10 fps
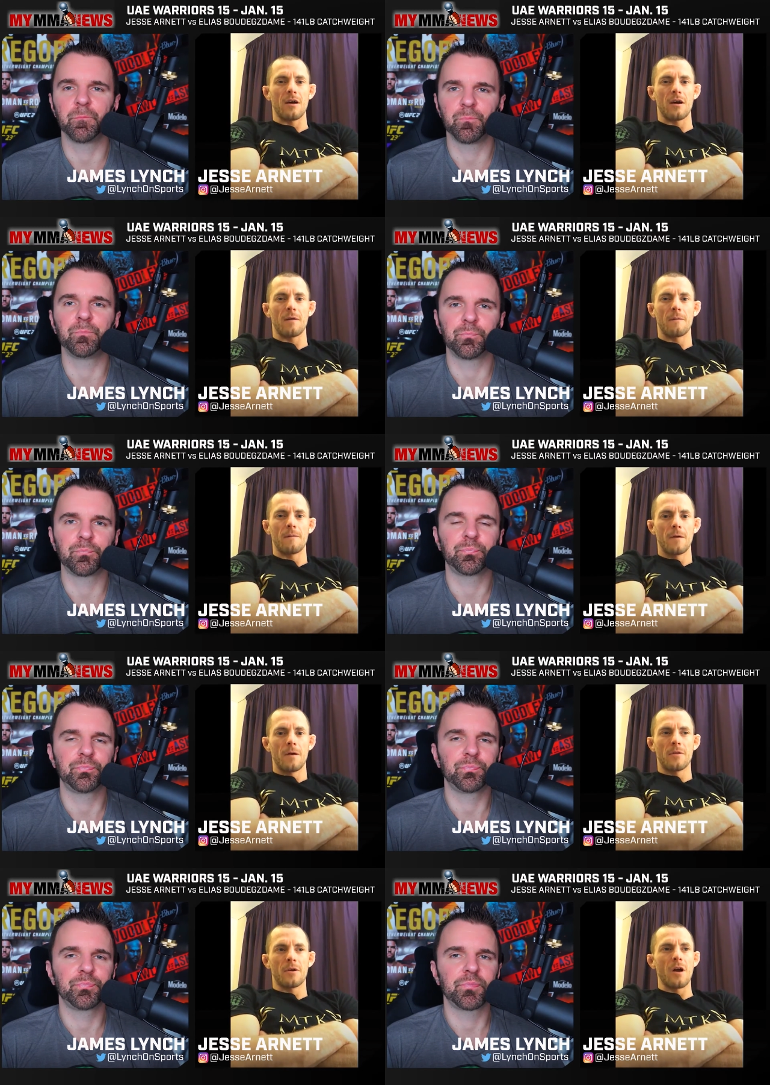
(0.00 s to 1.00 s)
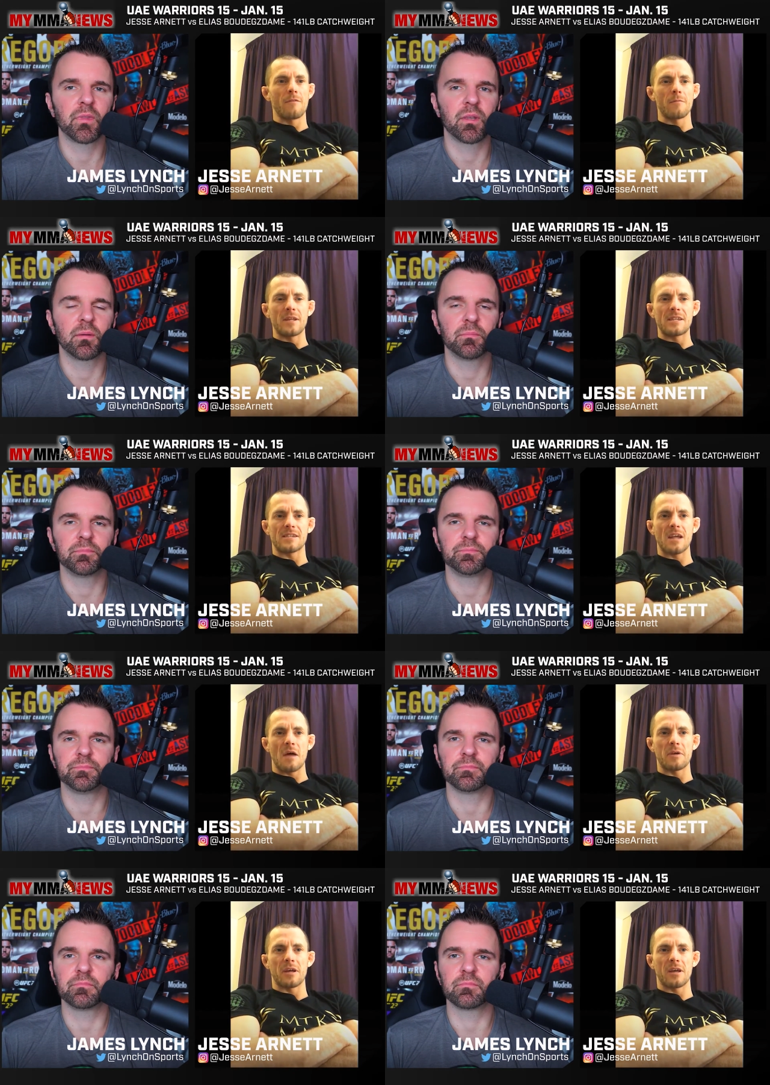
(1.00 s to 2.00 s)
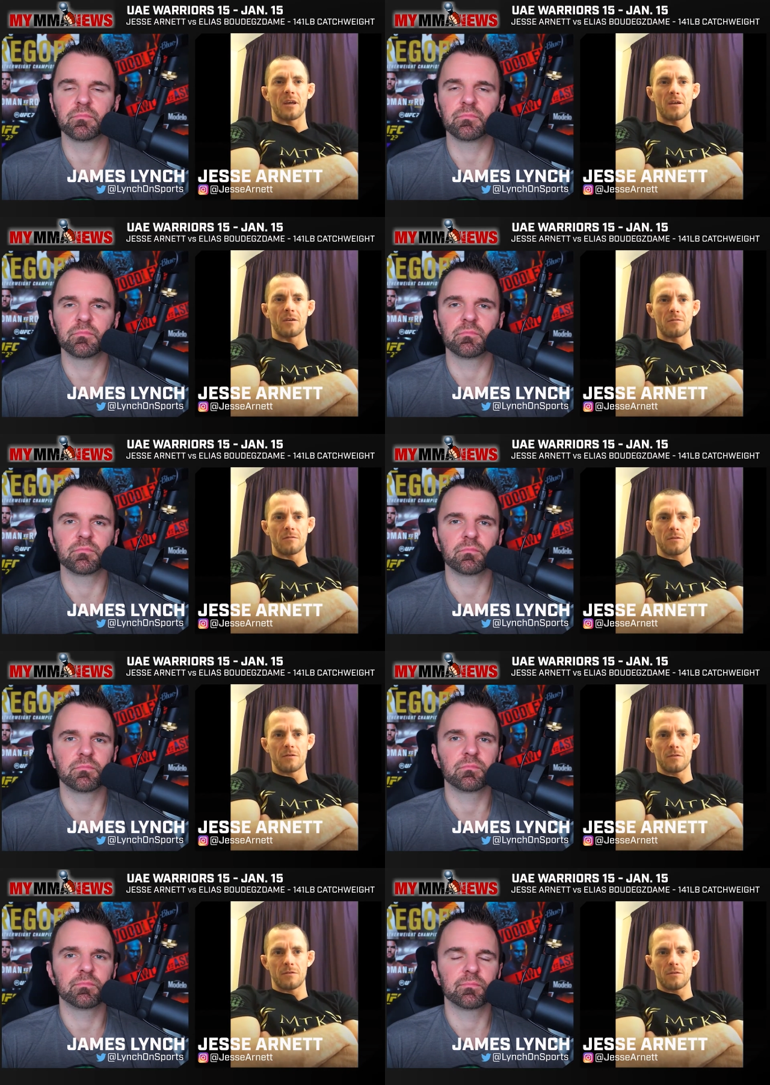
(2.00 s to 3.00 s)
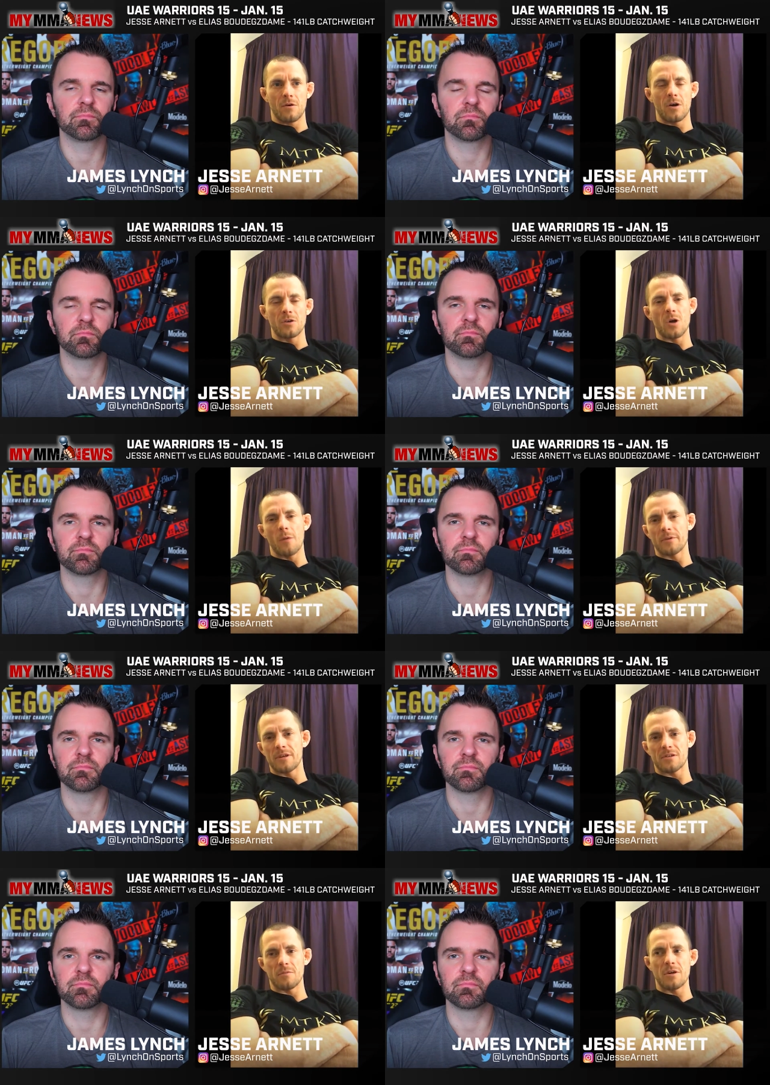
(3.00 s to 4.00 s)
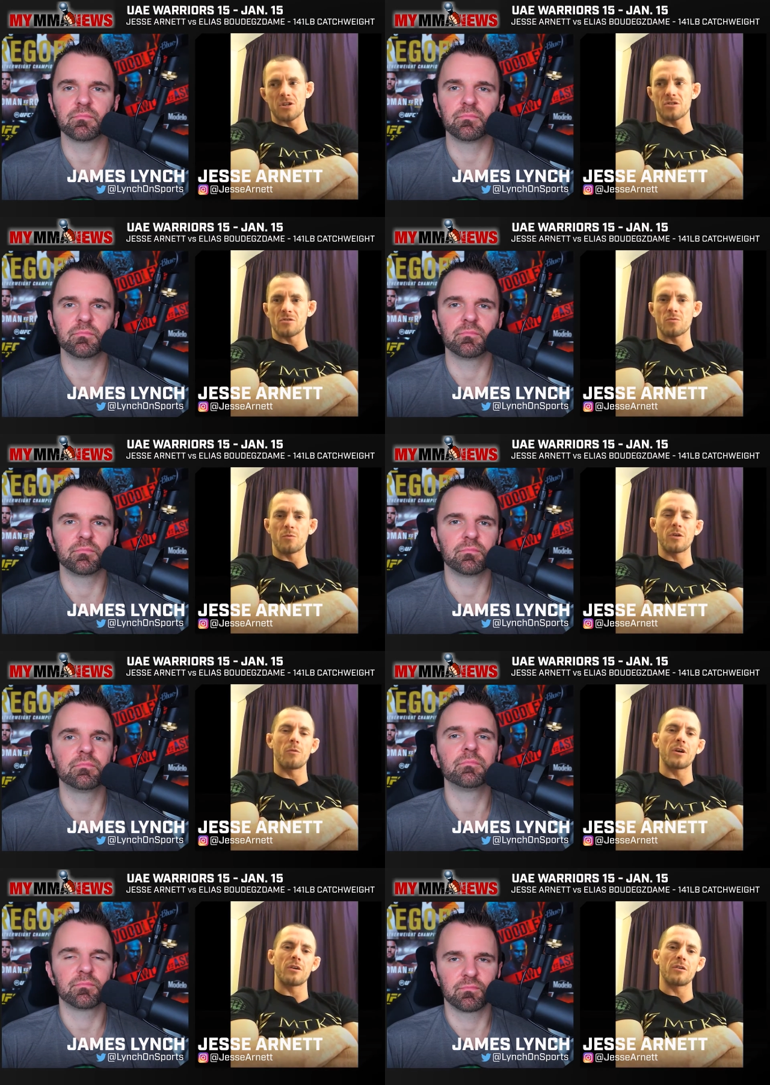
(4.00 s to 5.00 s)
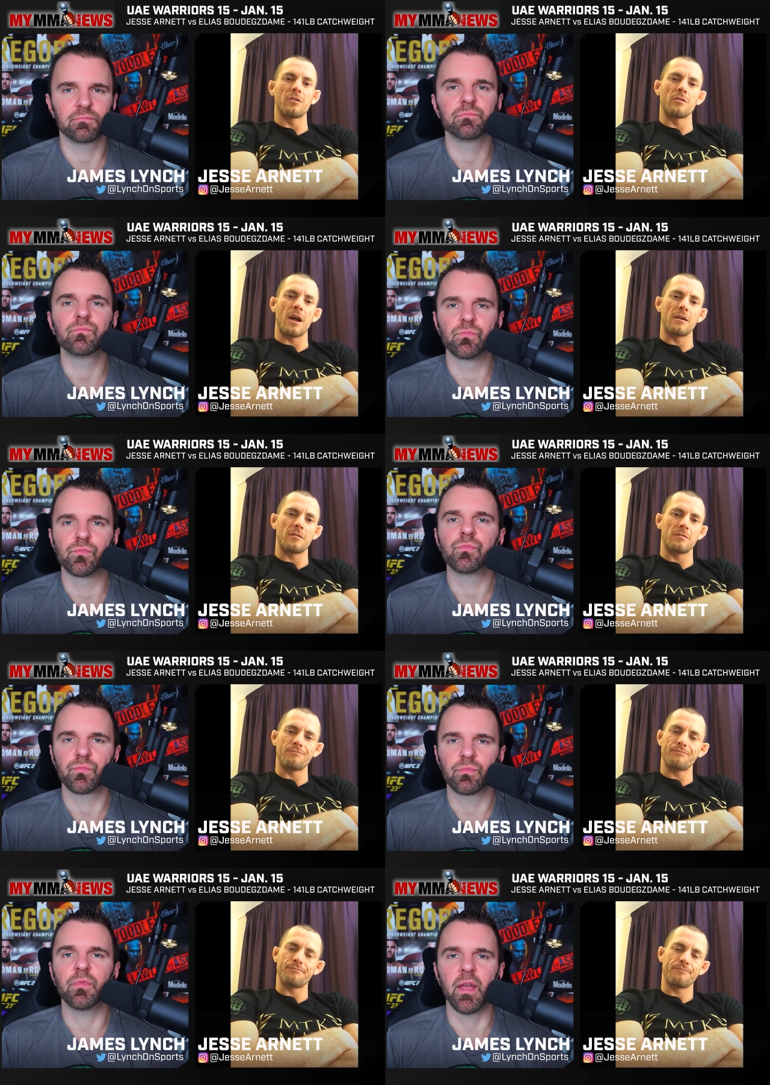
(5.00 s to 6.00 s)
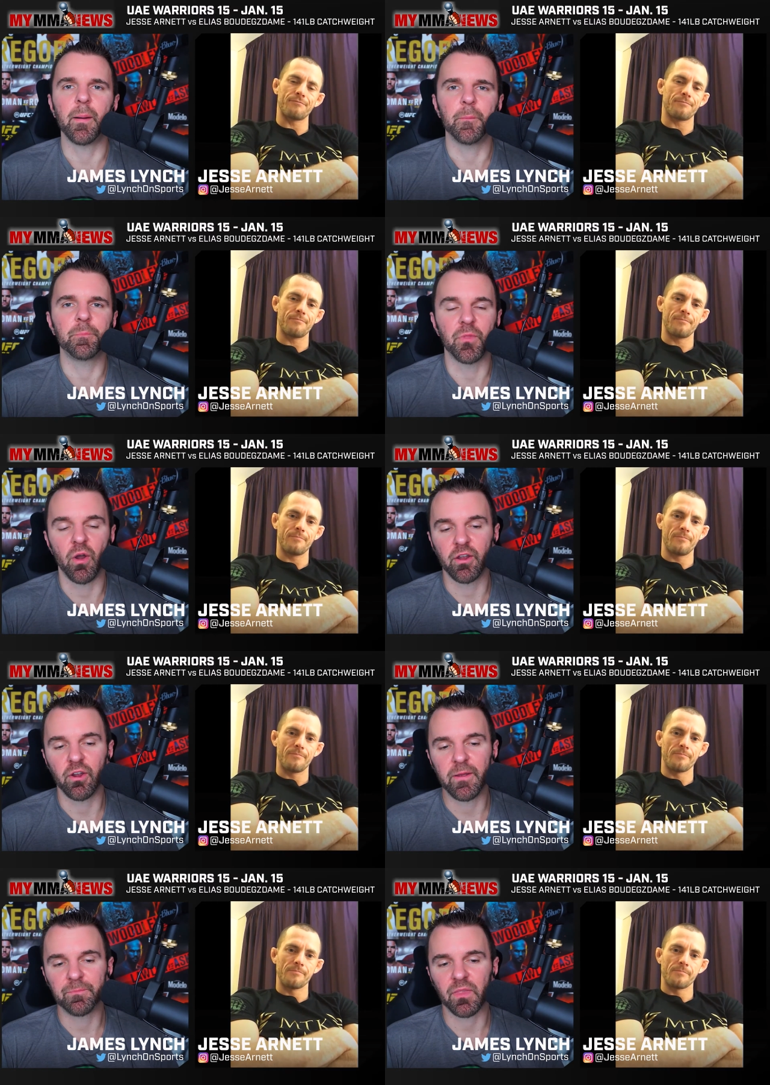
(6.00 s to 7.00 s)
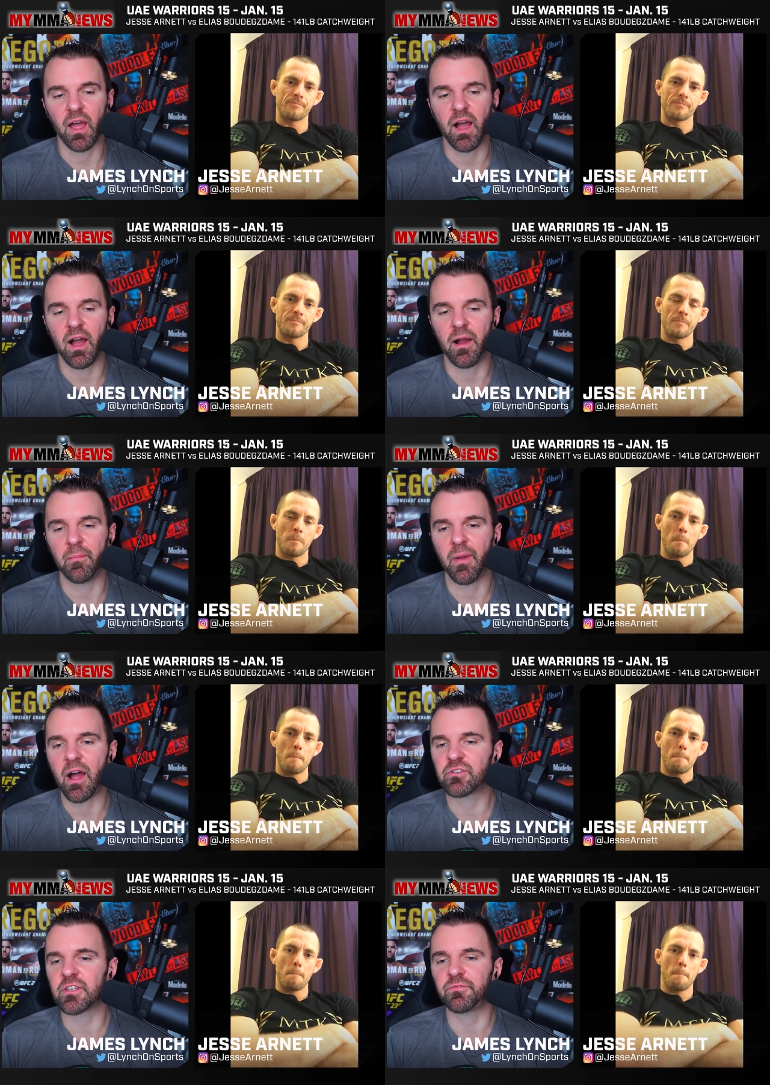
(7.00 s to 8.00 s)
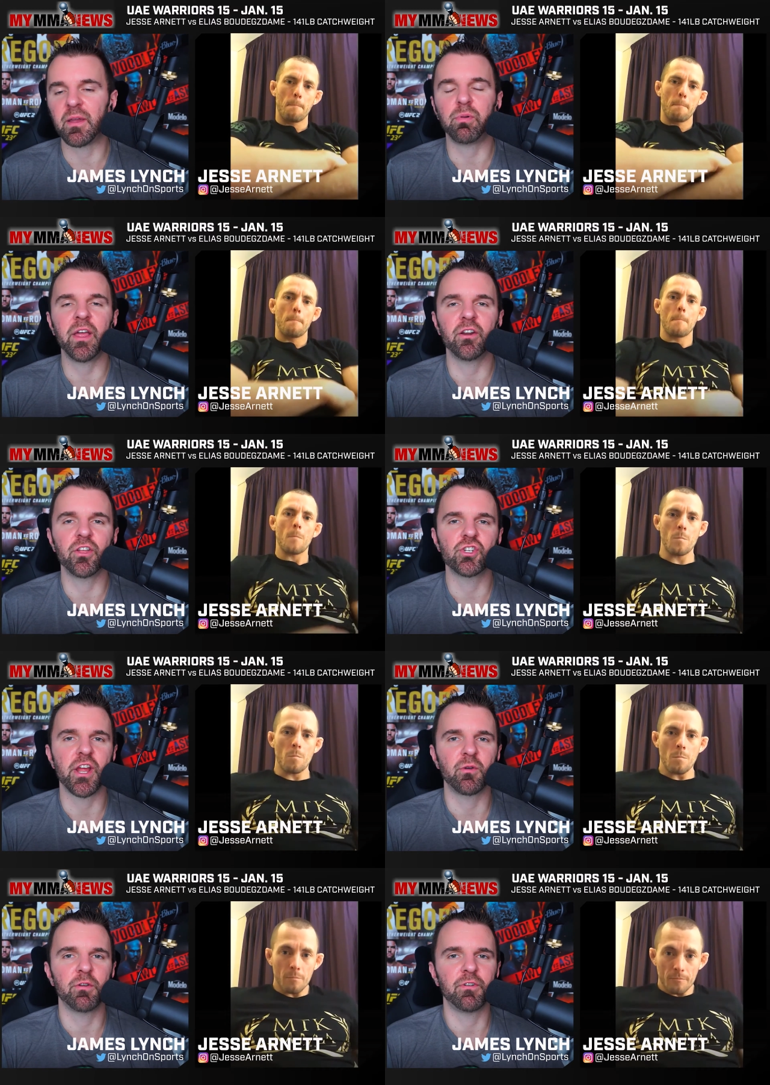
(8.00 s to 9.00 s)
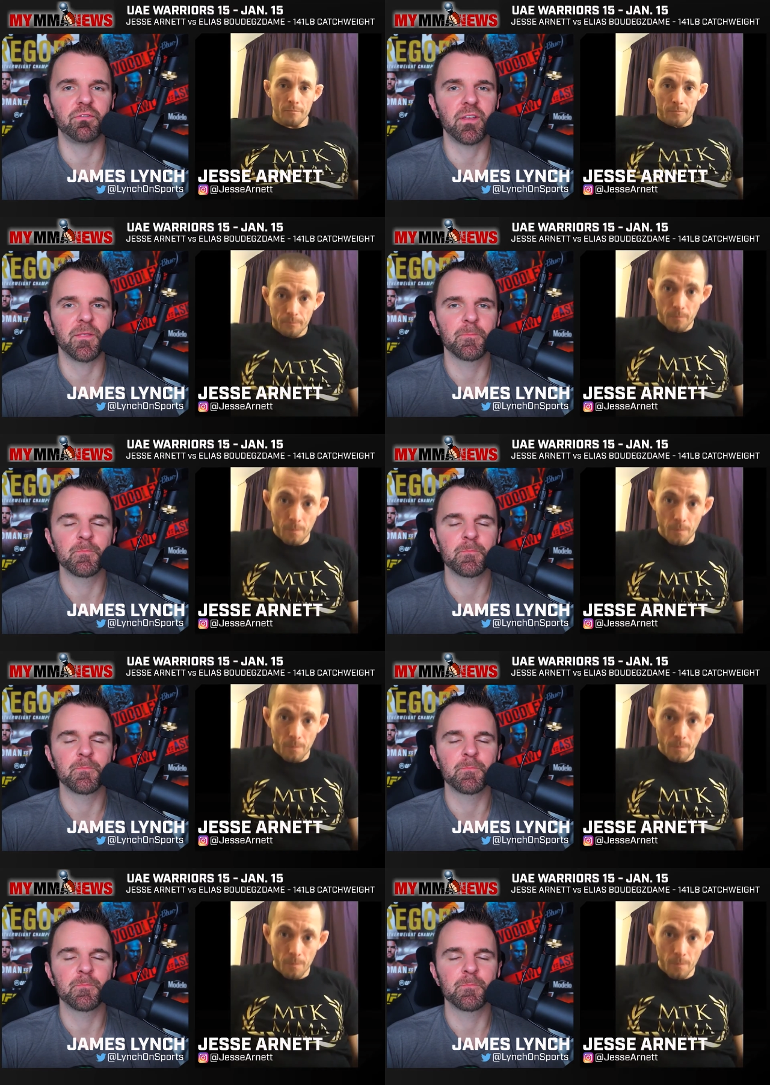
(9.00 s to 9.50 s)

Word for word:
Speaker 1: uh, the government stepping in on top of these commissions. What are, what are you going to do, right?
Speaker 2: Yeah, no, I agree. Um, how's this fight playing out on January 15th?